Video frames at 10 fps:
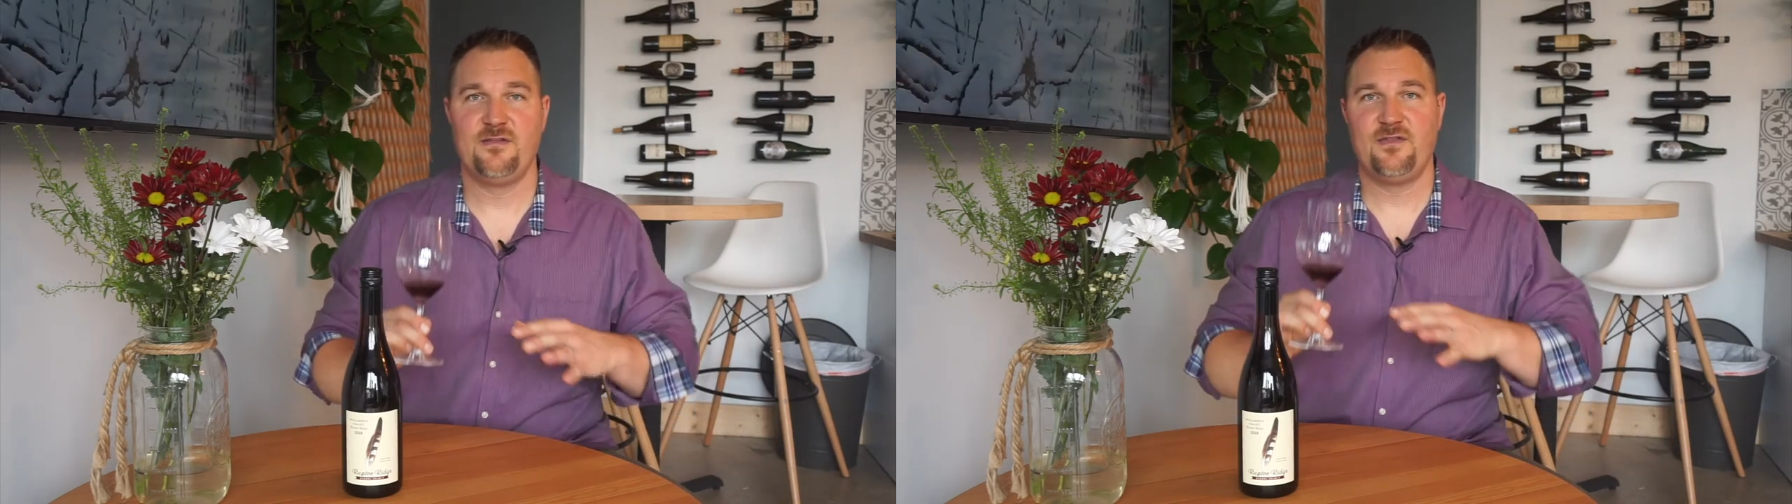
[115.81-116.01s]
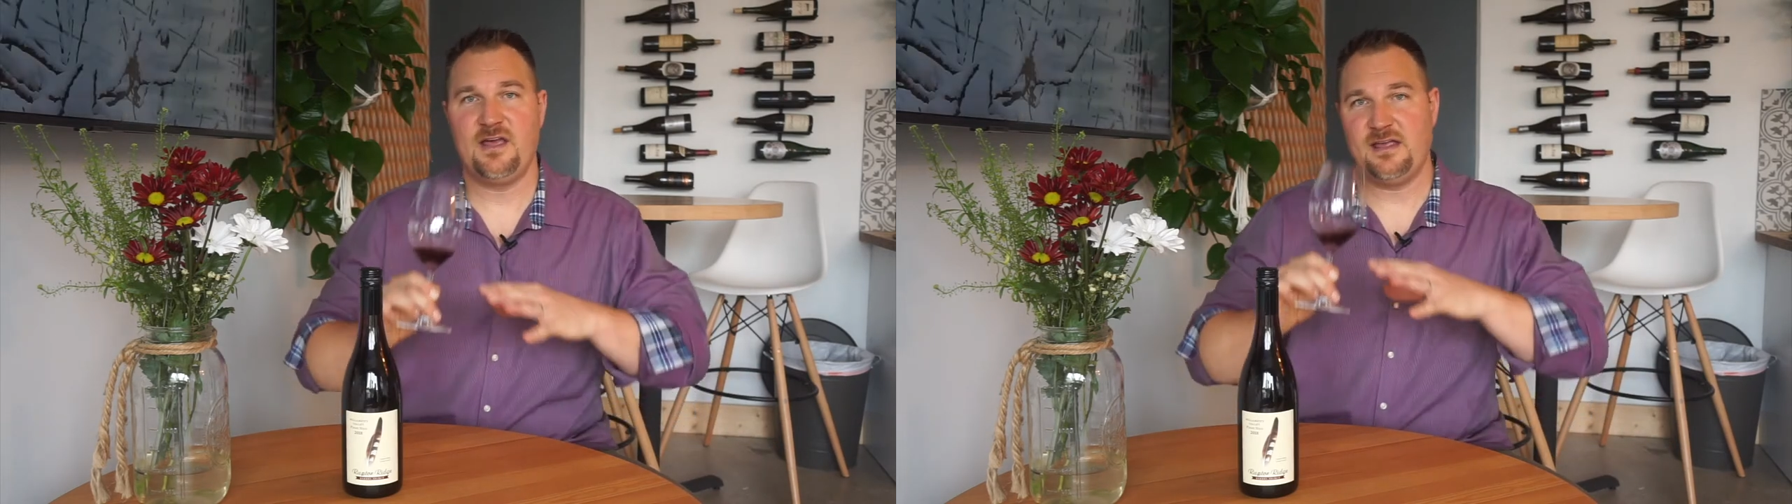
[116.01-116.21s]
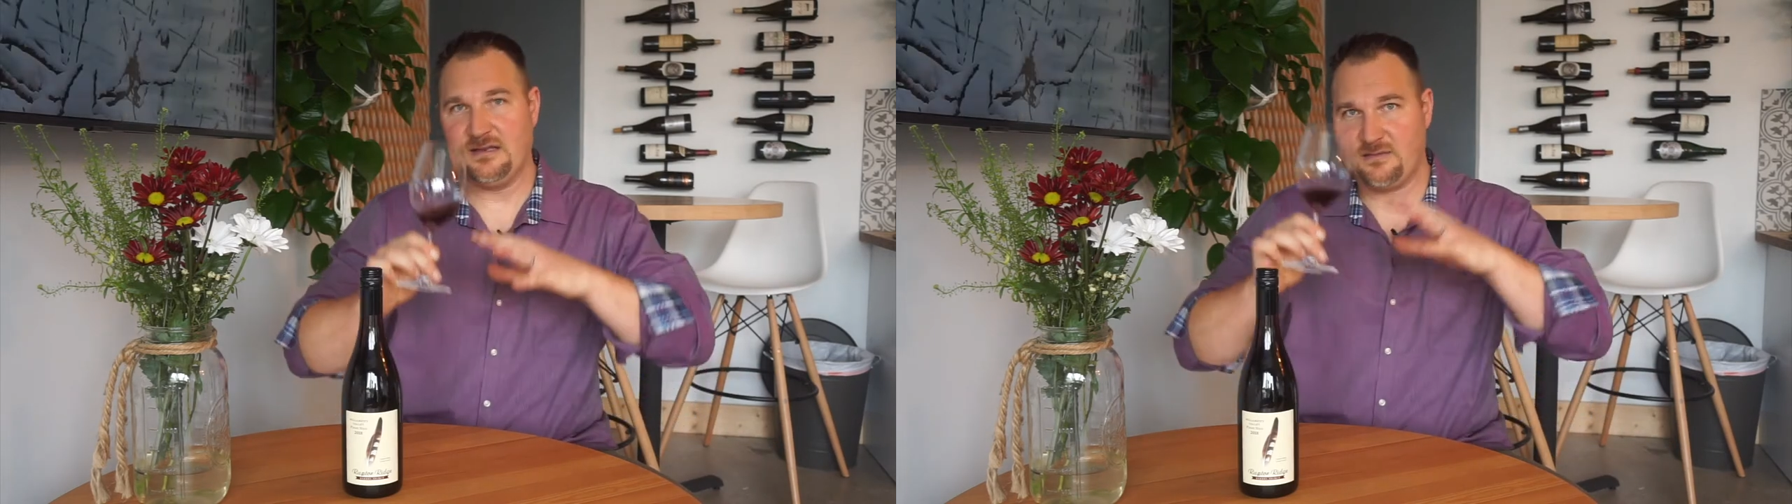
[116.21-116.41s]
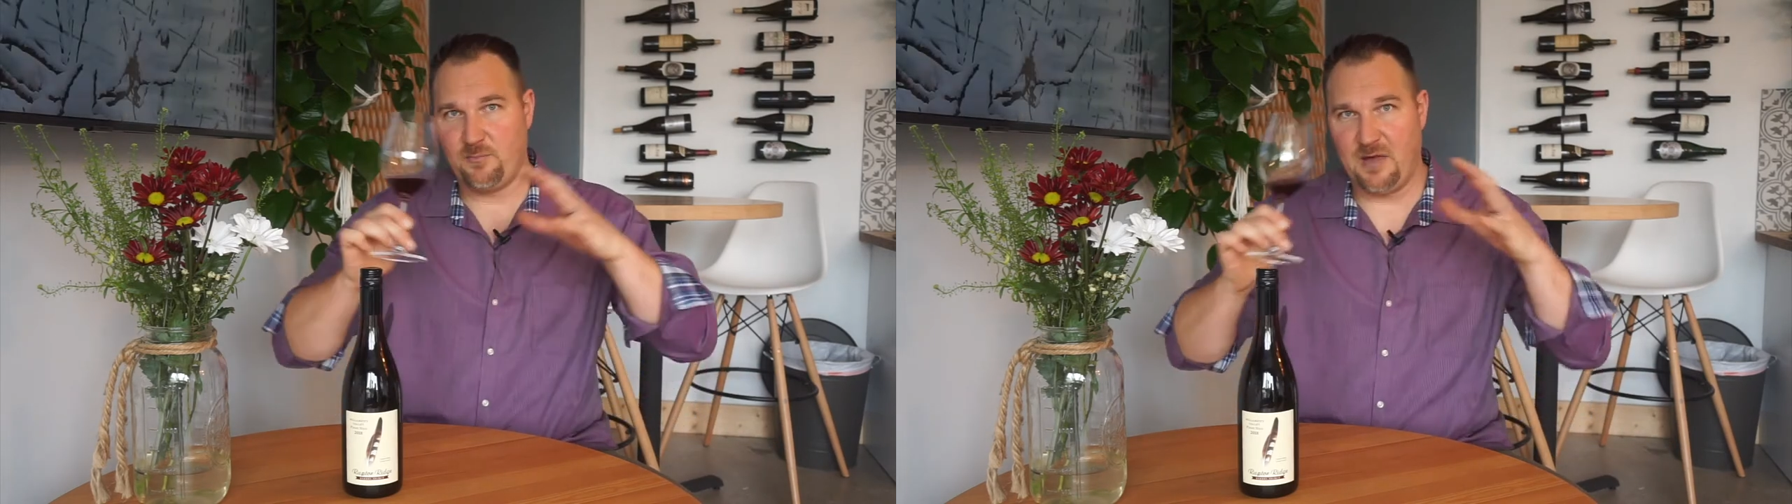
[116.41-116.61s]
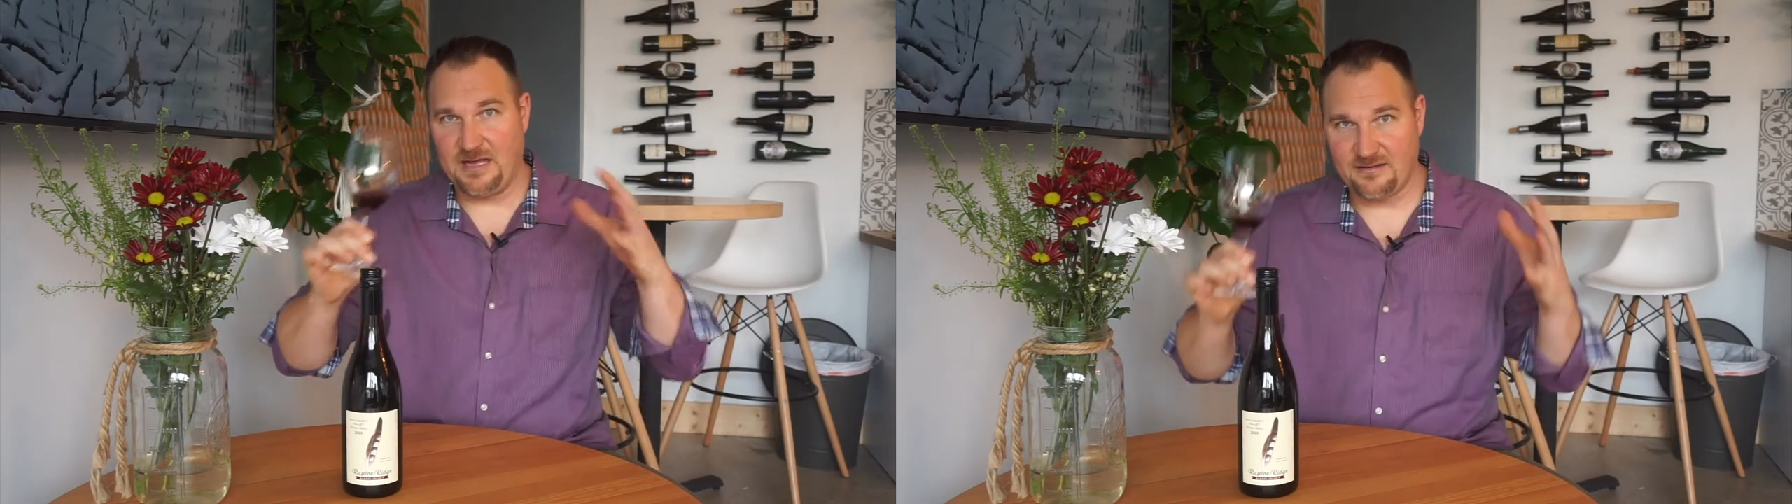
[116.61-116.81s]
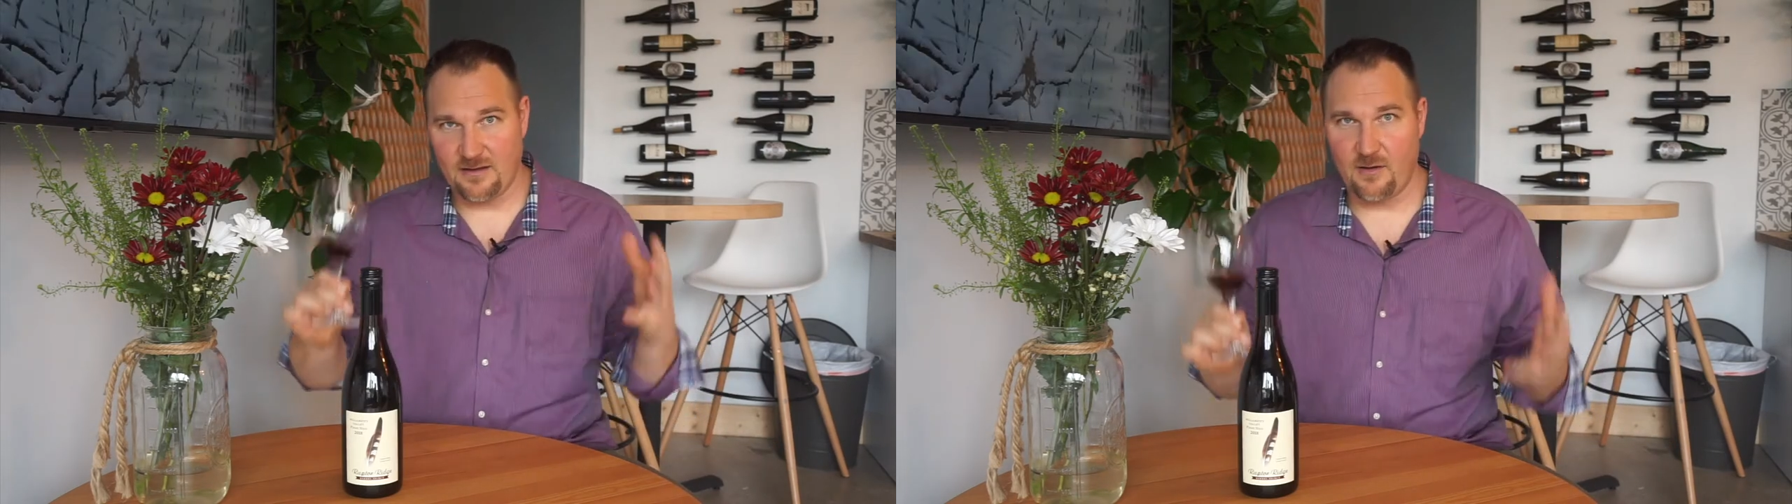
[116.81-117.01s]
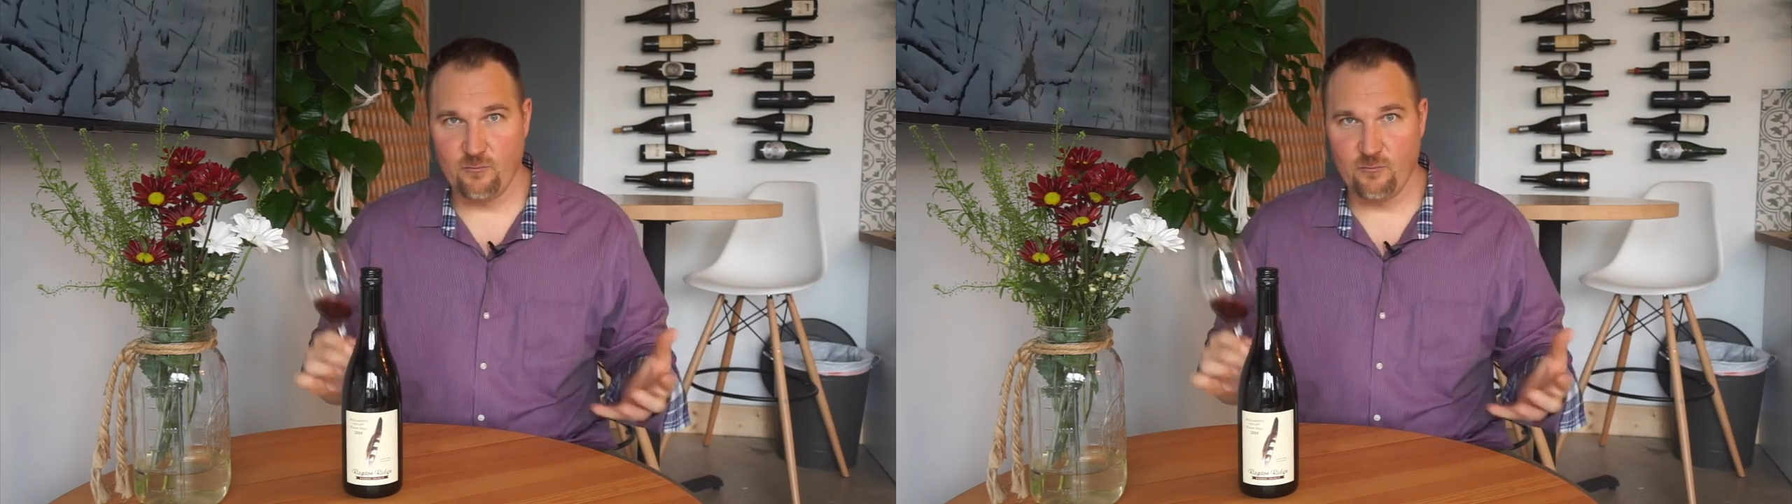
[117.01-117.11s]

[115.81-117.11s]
they get to paint a